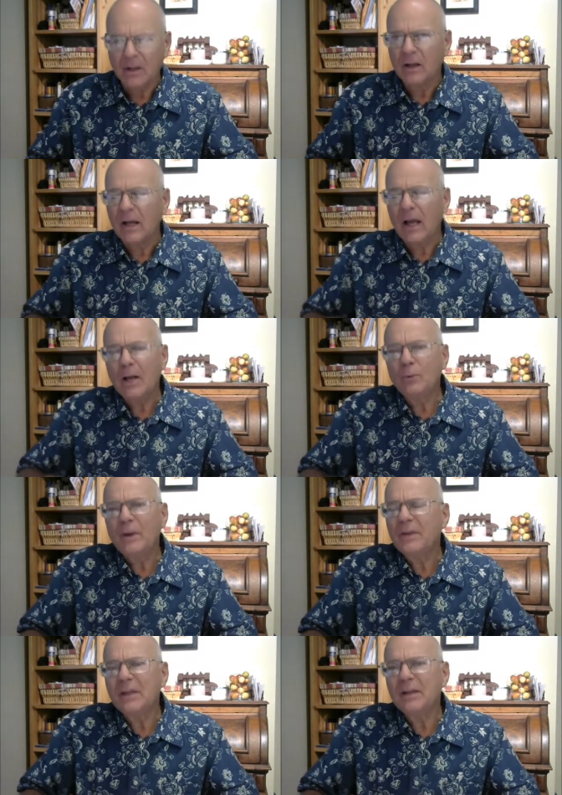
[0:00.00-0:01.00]
And
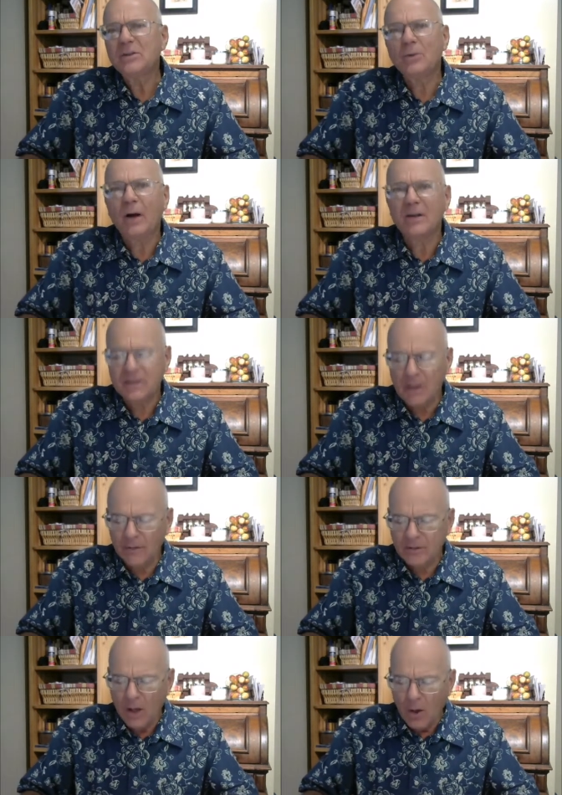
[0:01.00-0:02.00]
we think to
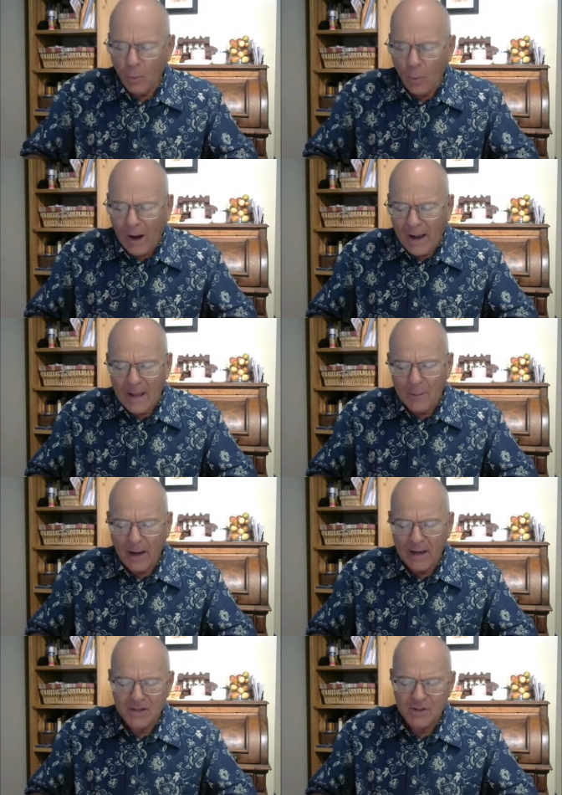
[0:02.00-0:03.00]
ourselves, why am
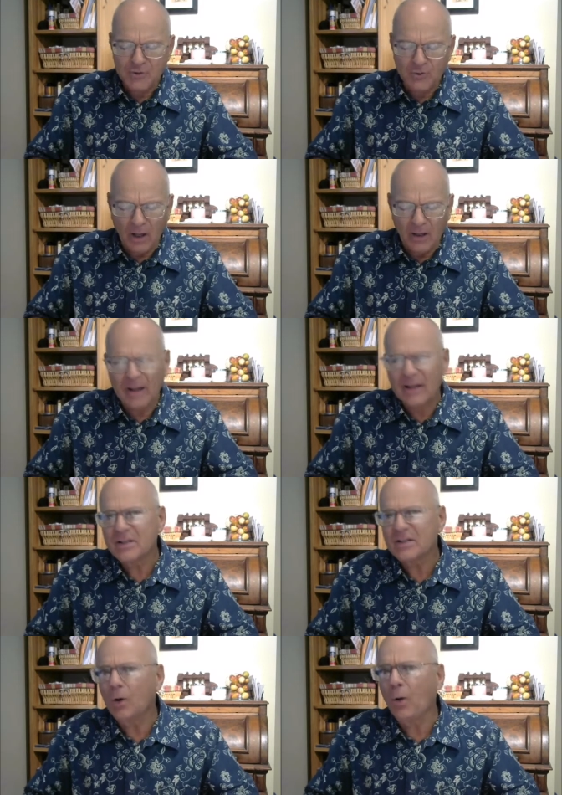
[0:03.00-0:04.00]
I struggling
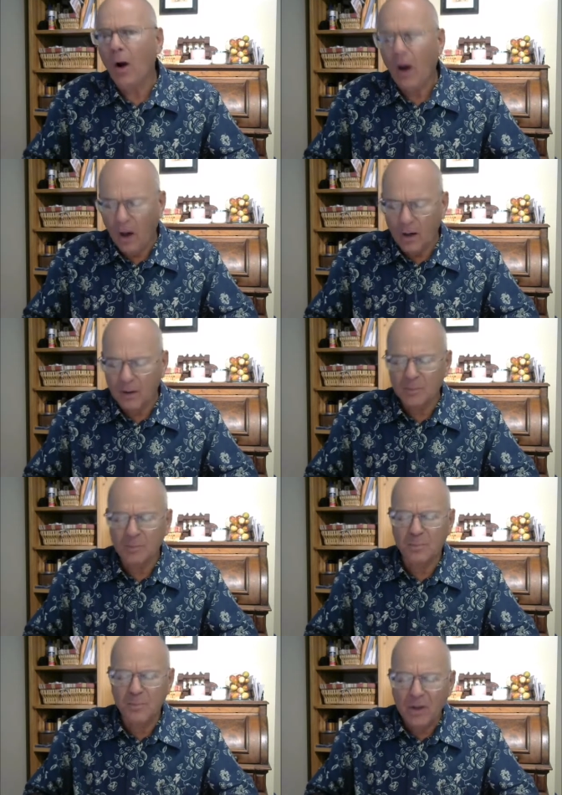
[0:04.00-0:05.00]
so hard
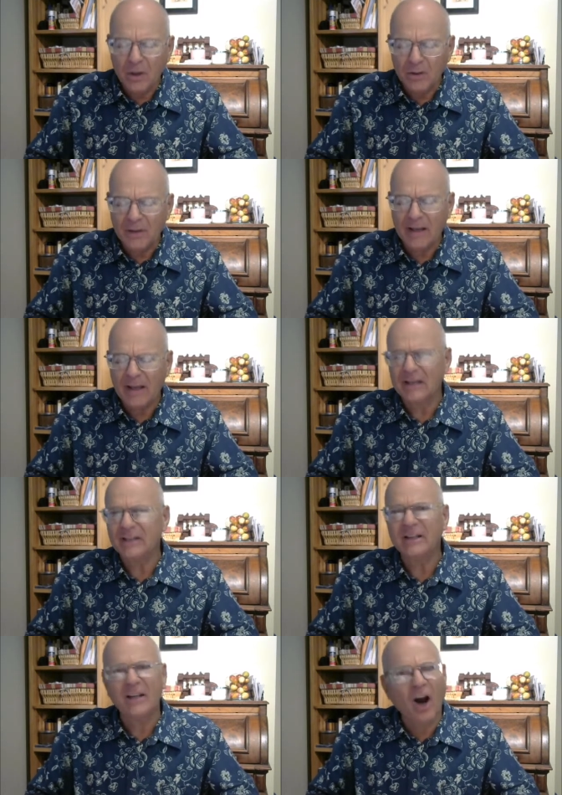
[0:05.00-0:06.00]
building
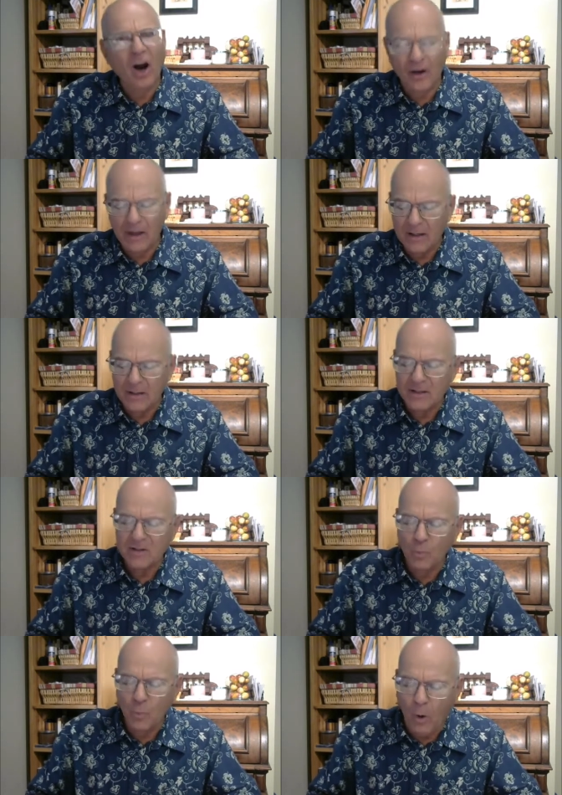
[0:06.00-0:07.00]
and guarding
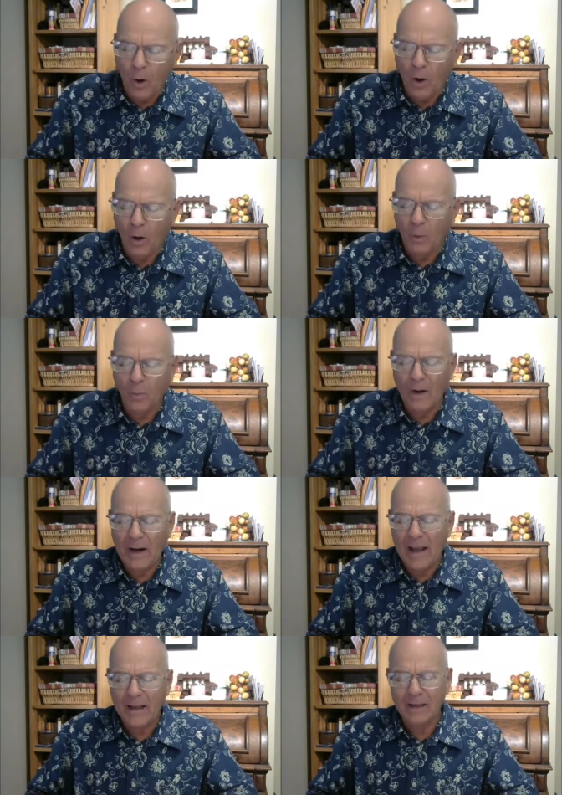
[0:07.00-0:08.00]
this wall when
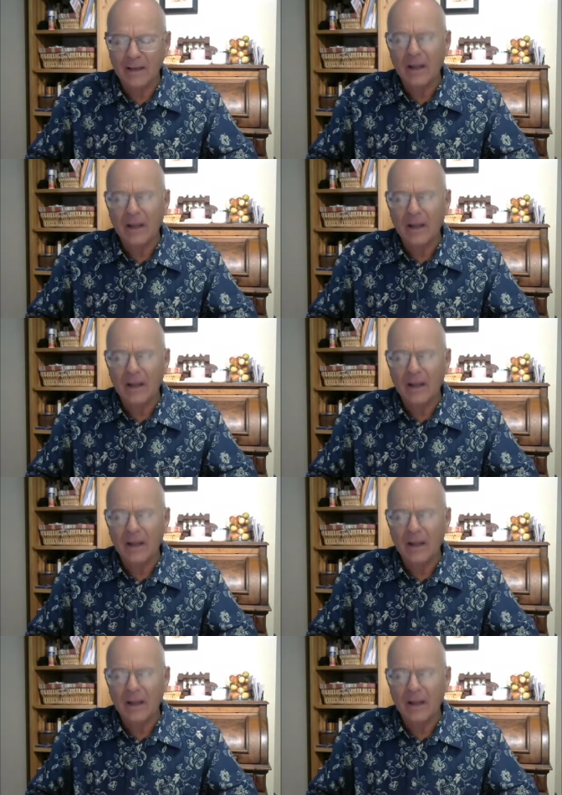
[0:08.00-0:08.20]
I can